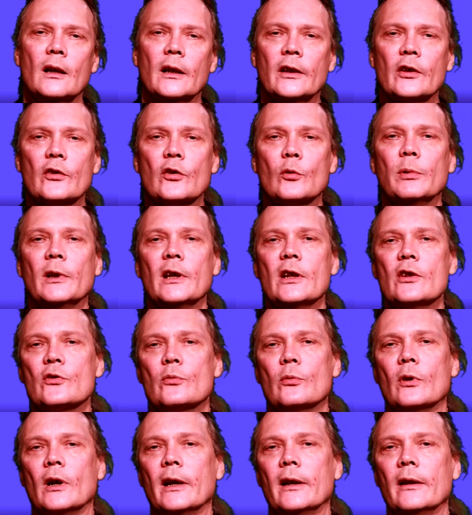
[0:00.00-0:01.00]
Another
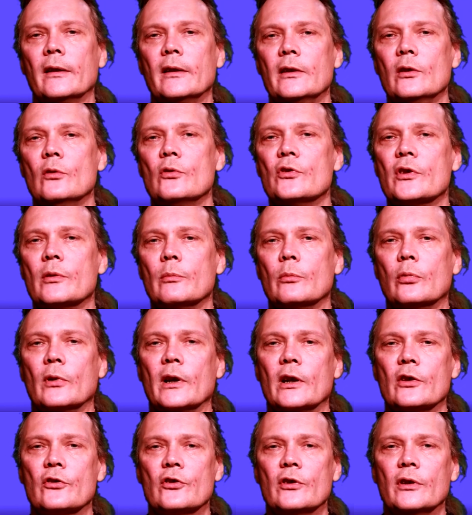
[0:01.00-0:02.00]
place where I use
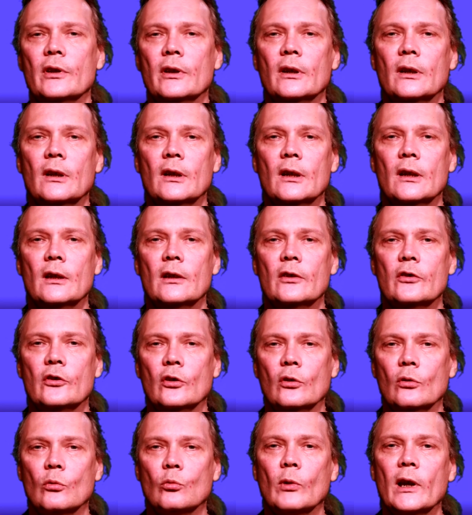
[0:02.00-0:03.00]
compression
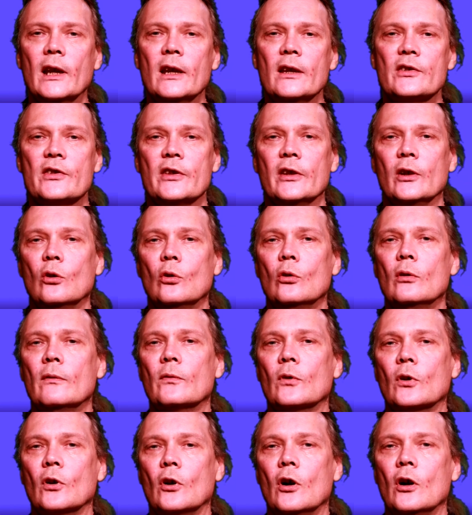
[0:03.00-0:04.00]
to raise the
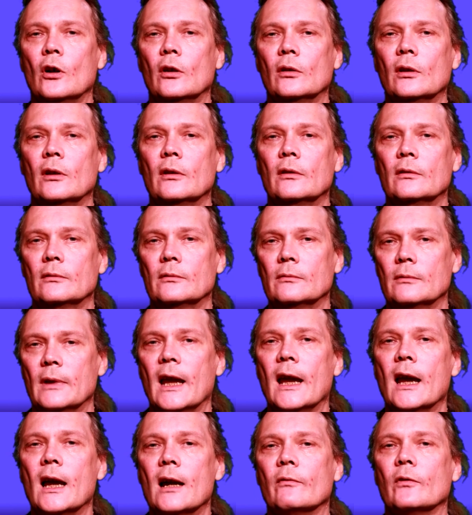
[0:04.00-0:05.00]
overall
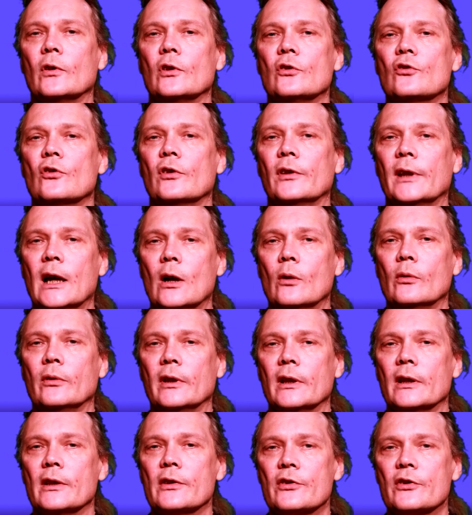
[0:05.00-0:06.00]
average
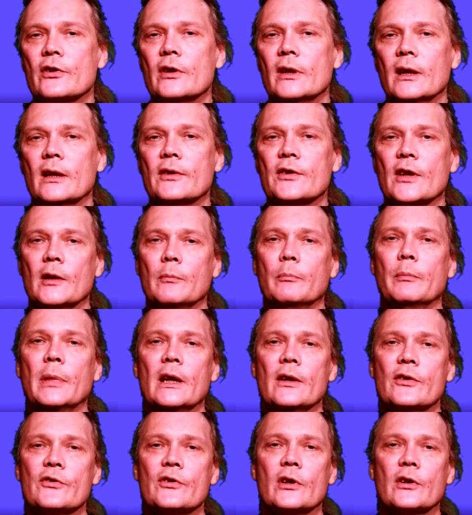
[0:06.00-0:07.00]
loudness is on
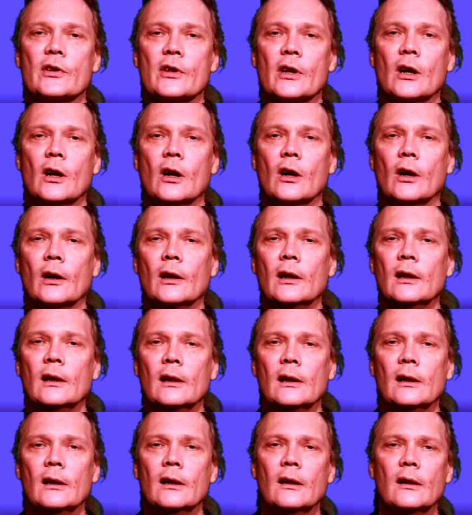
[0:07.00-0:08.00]
bass guitar.
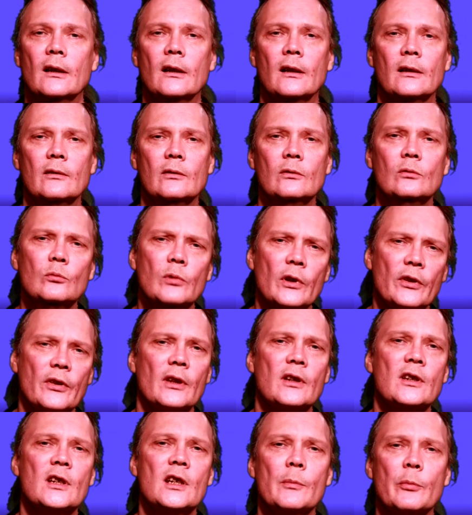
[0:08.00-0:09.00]
With
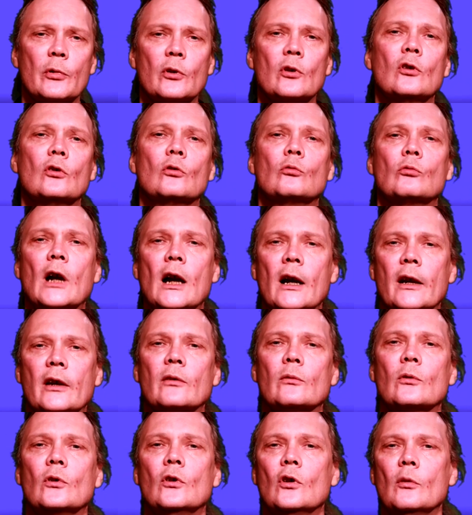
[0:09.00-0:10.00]
a typical rock
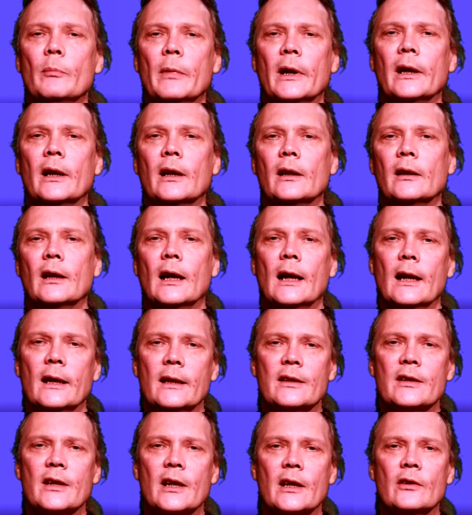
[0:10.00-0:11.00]
and roll band, I
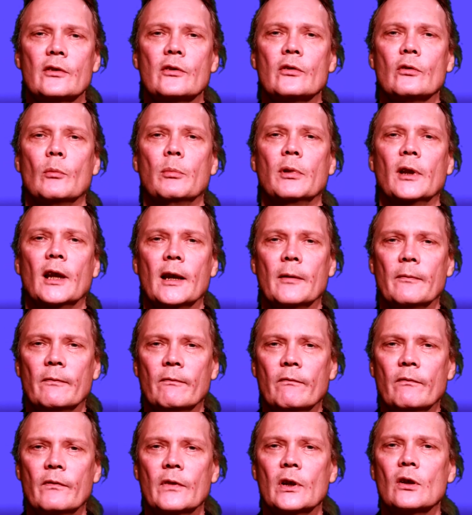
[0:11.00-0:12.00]
tend to apply
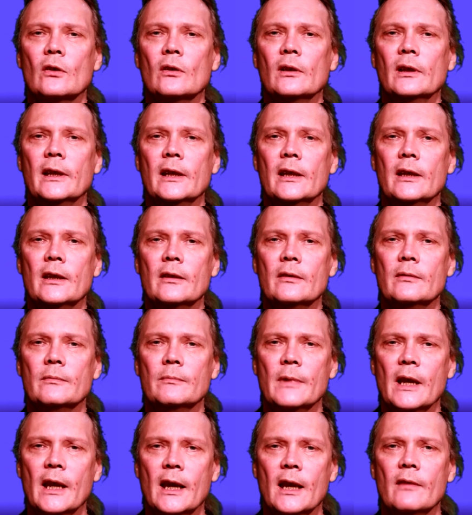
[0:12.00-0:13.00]
fairly
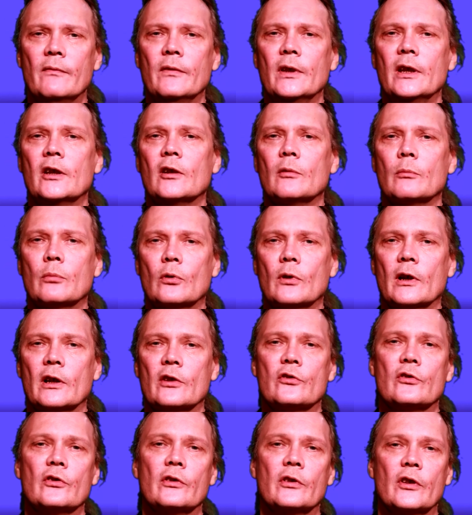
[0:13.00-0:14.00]
heavy
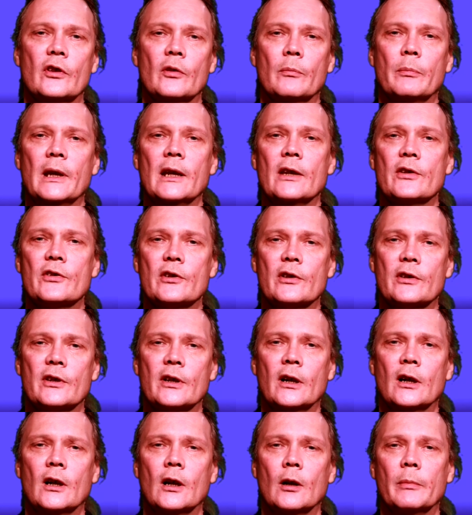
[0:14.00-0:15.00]
compression to the bass
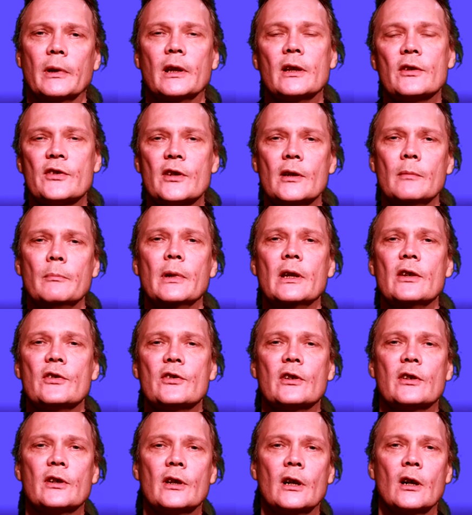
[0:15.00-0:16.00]
guitar because some
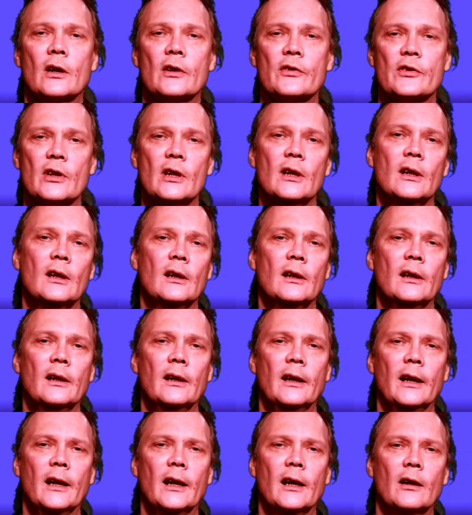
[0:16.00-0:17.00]
bass guitars
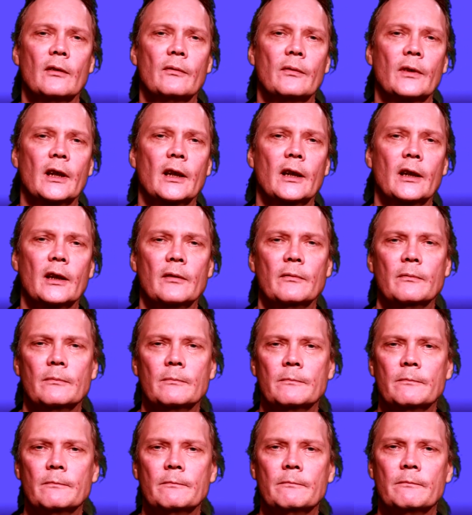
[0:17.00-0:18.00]
have a
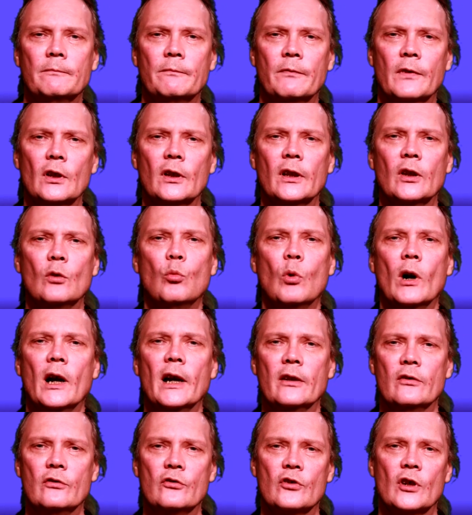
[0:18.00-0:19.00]
fairly
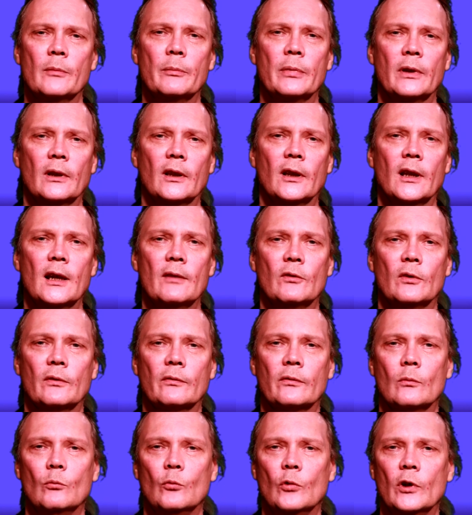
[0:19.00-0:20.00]
wide jump in level
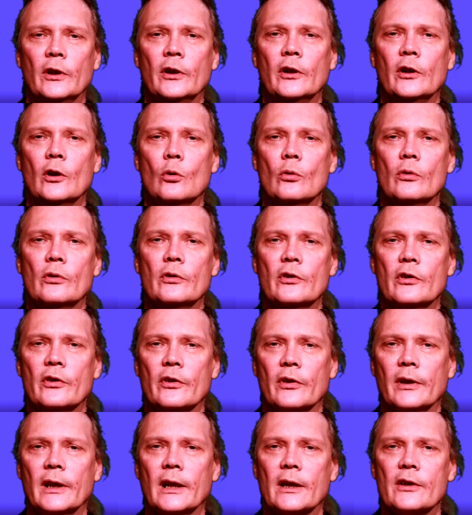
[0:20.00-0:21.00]
from one note to
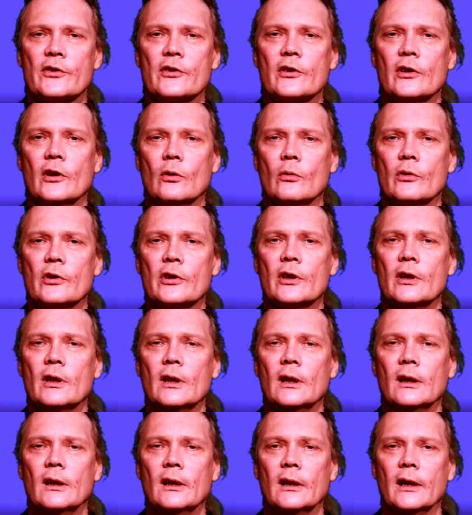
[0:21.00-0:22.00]
the next note.
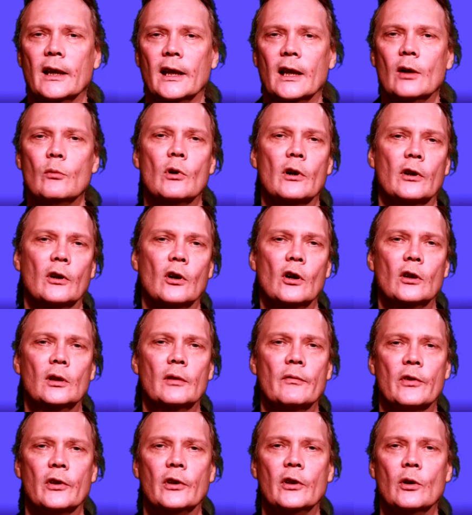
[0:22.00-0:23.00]
And I want
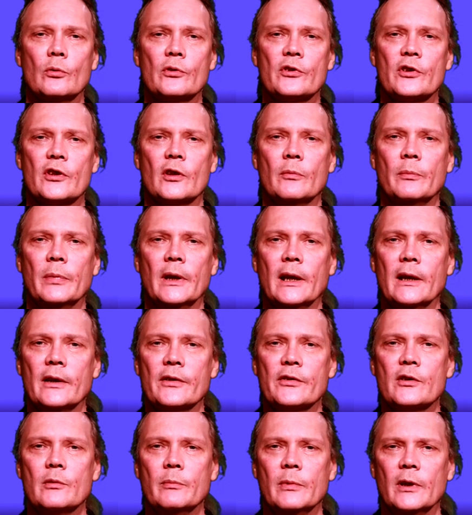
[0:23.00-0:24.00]
all of the notes in the
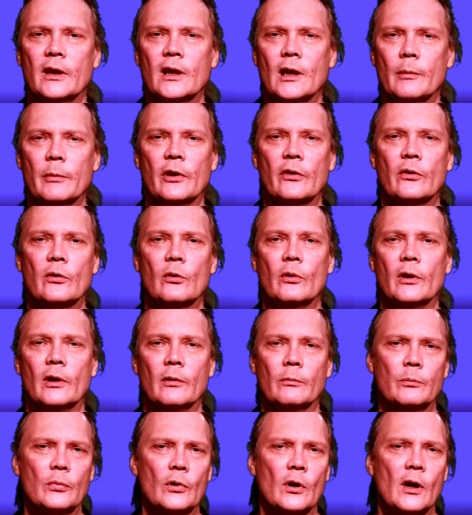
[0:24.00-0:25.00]
bass to be coming through at
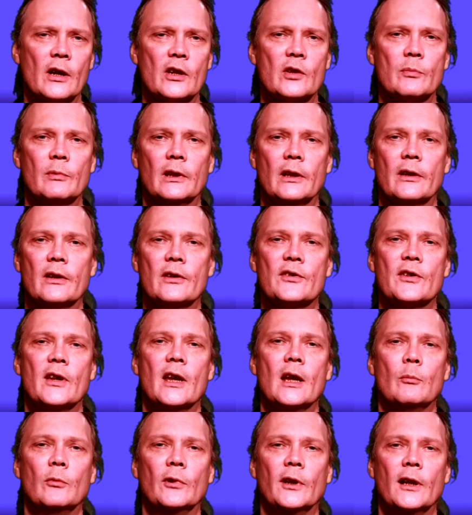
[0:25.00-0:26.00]
approximately the
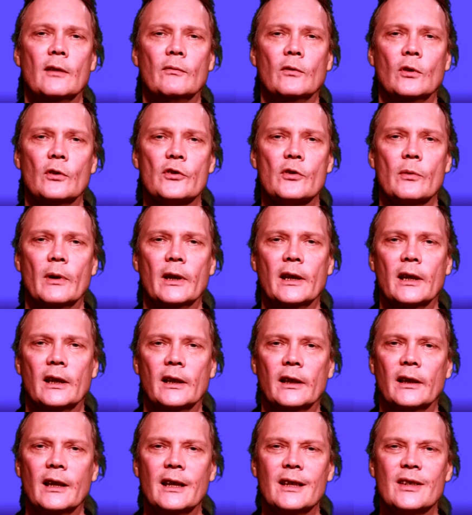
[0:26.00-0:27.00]
same level so I
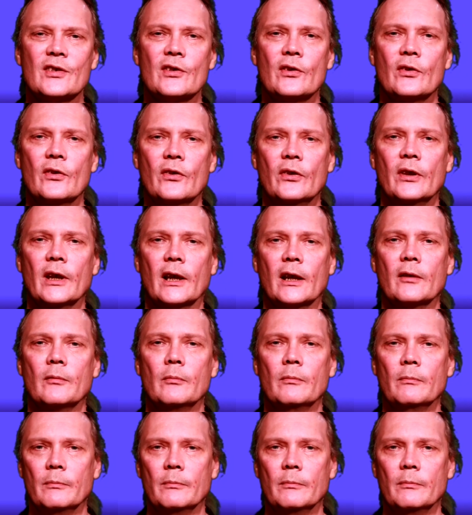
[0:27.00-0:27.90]
get a nice thick